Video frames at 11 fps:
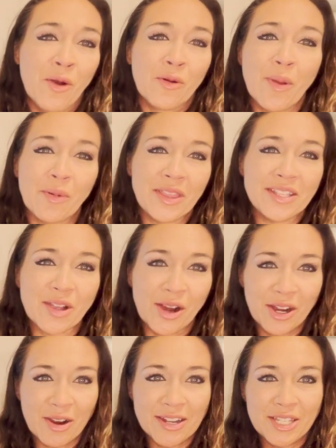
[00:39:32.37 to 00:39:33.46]
Remember, these
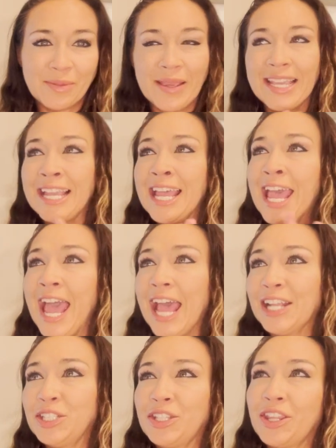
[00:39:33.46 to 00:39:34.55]
are going to be,
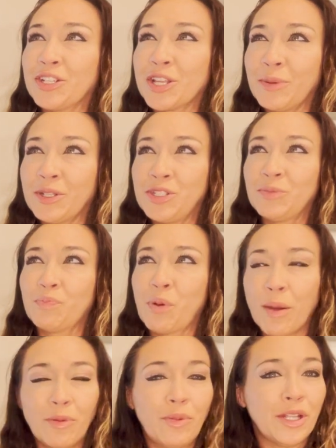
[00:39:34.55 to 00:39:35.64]
there's going to be
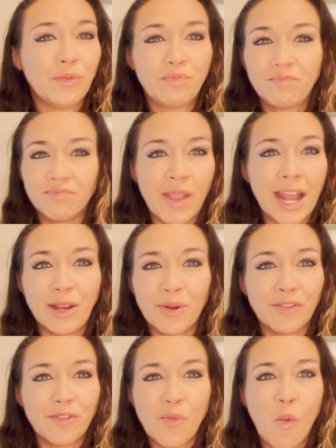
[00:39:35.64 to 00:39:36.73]
probably
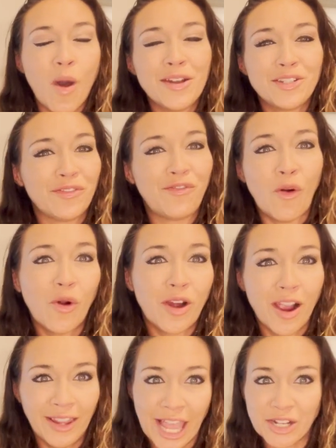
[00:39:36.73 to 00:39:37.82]
anywhere from one to
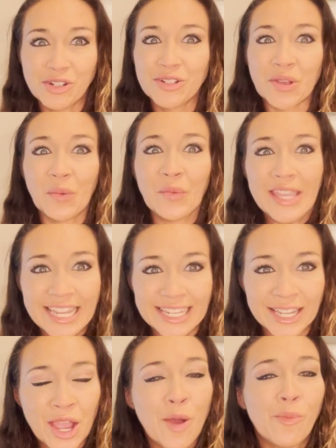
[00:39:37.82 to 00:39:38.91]
four lectures a
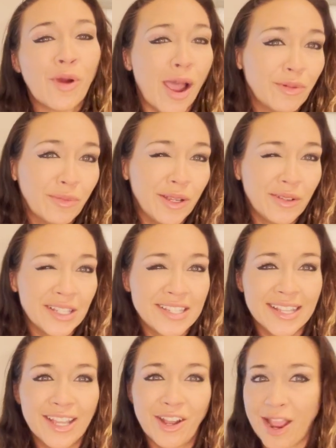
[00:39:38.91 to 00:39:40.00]
week probably
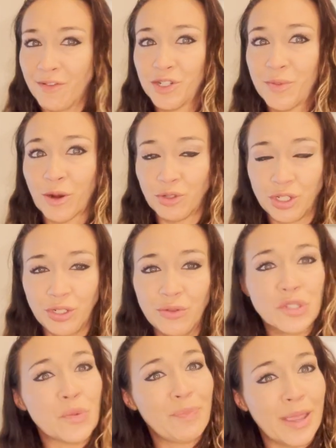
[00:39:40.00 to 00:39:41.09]
realistically on average about two.
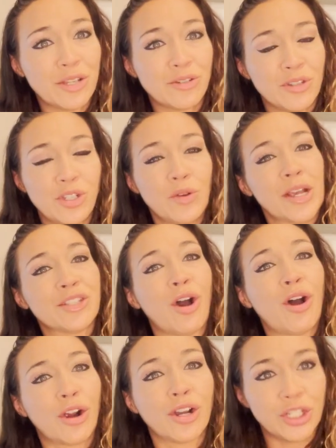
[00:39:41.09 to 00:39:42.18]
So make sure that you guys
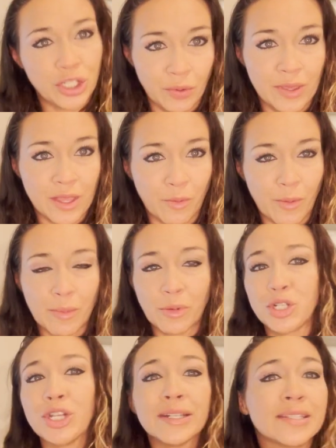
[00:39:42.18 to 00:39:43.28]
are doing them.
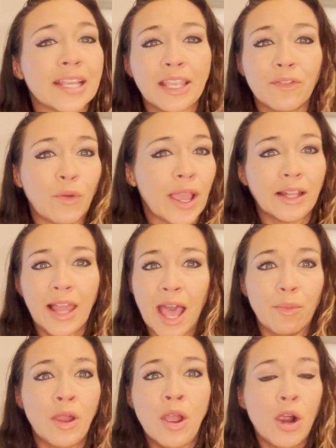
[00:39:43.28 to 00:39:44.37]
Remember, just like if we had
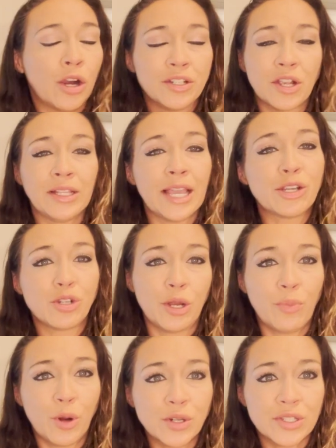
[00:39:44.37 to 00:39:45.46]
lab or sorry, lecture
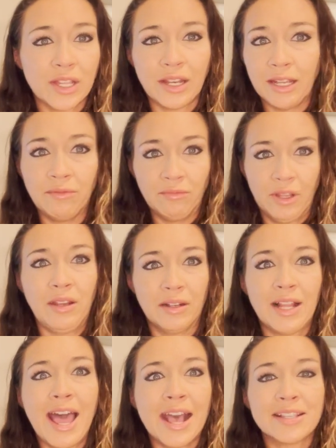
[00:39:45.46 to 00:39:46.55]
in person in, in
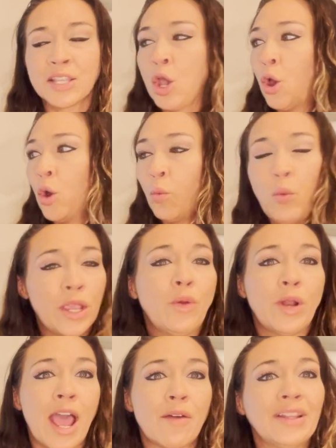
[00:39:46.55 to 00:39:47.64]
class, we
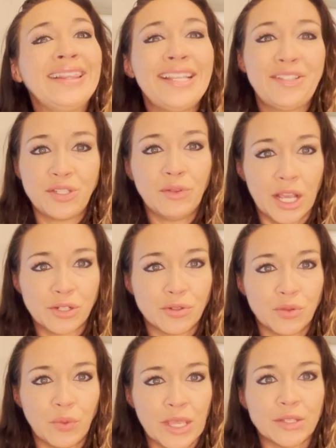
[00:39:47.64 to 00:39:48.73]
would have at least two
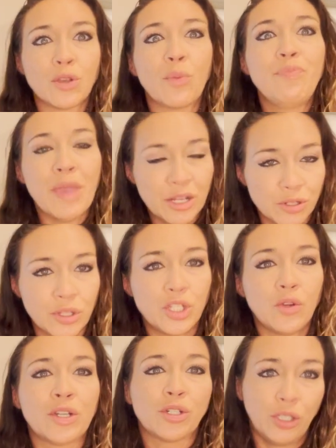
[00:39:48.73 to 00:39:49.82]
lectures a week. So make sure that
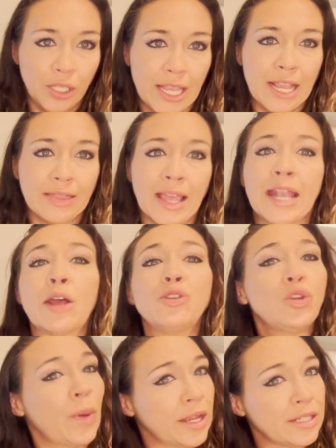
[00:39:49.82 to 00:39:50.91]
you guys are looking at that. Now
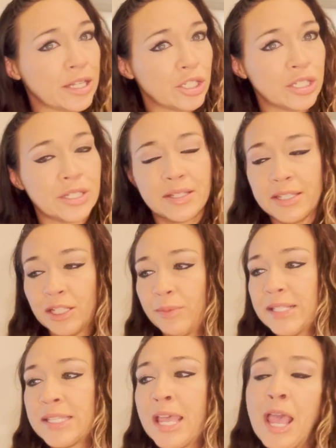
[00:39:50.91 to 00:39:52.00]
do pay attention to the
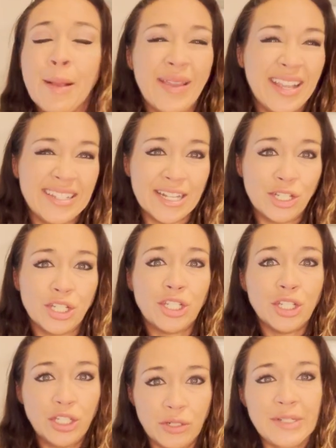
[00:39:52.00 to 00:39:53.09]
syllabus, pay attention
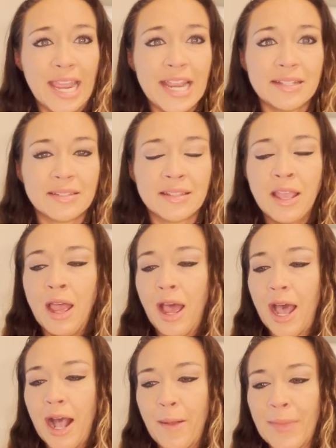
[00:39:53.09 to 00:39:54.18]
to due dates,
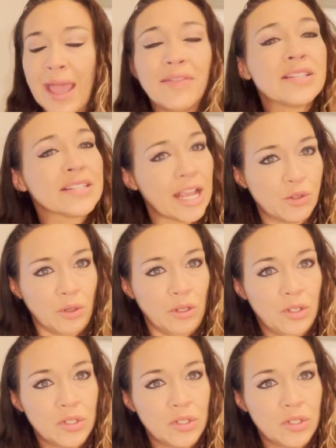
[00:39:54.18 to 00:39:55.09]
um, and the schedule.